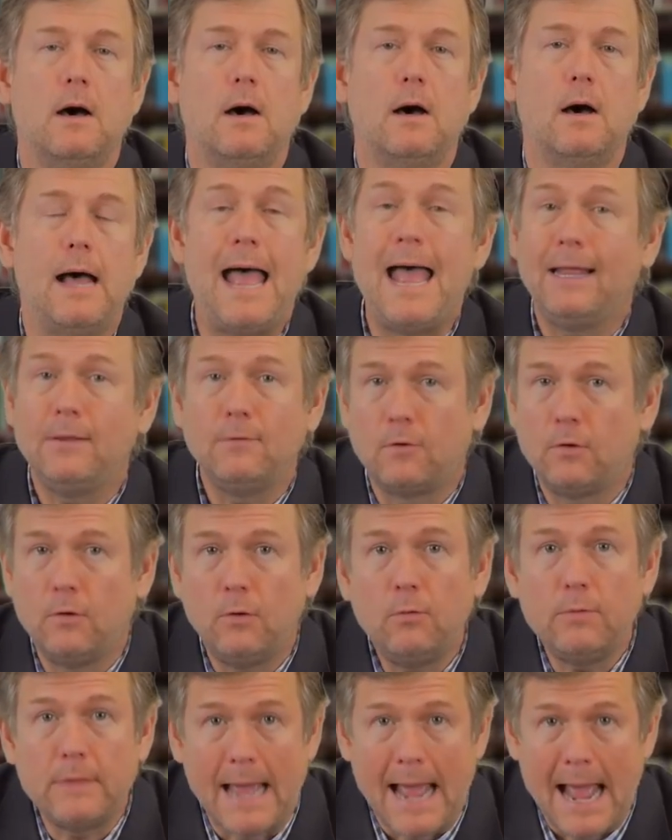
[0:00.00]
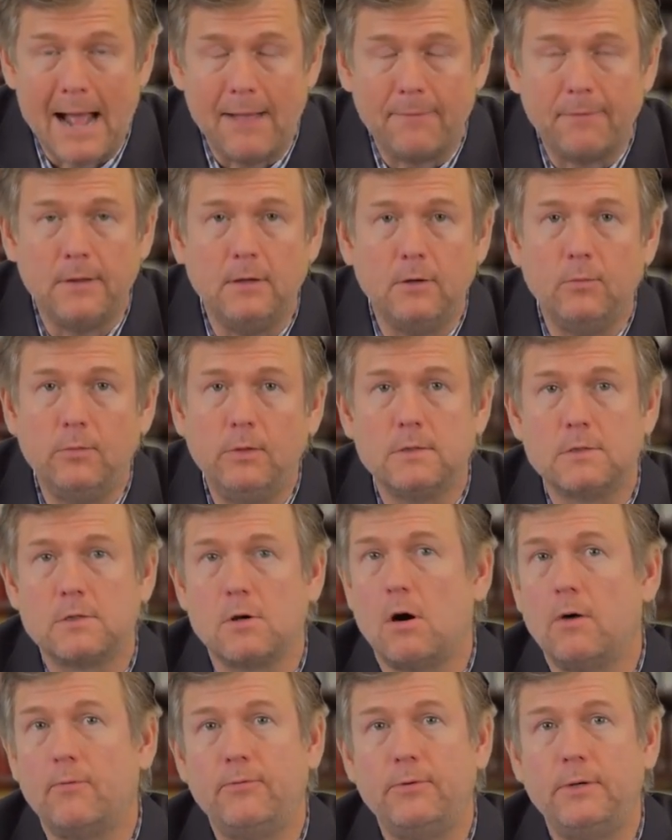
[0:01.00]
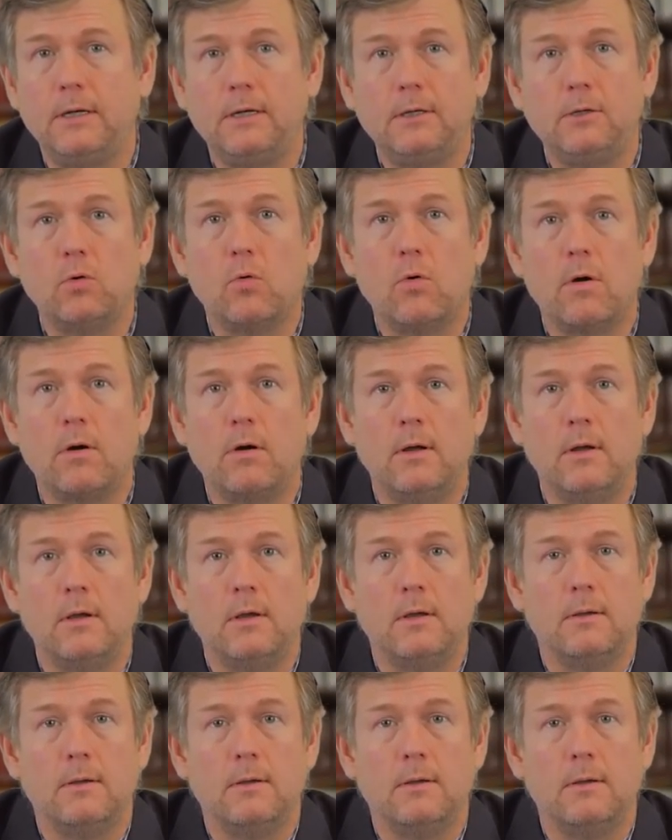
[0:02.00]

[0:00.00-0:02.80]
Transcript: Add to that, the unions often ignore